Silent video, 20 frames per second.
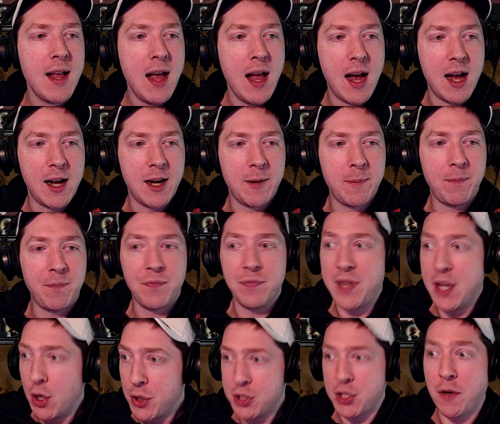they
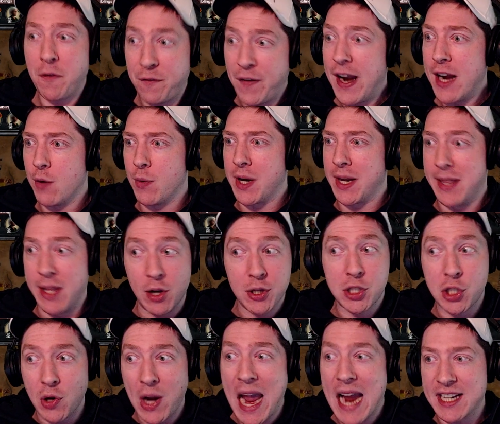all start firing and they all
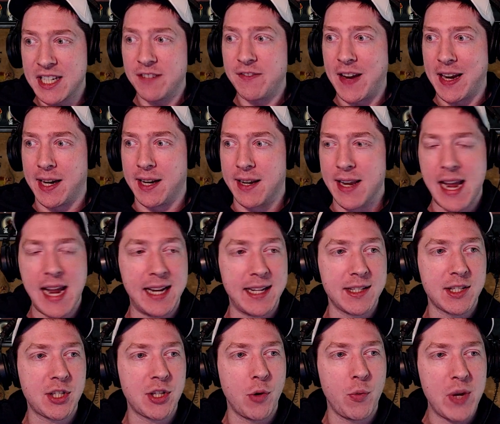start activating, and
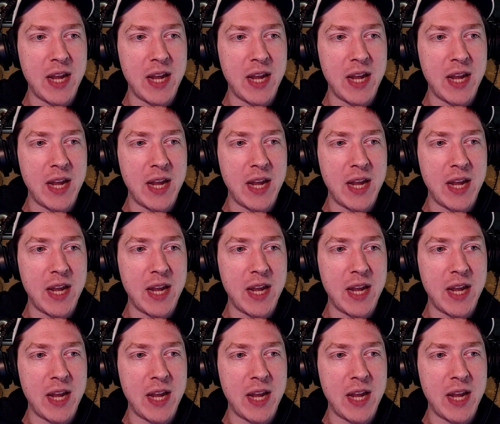so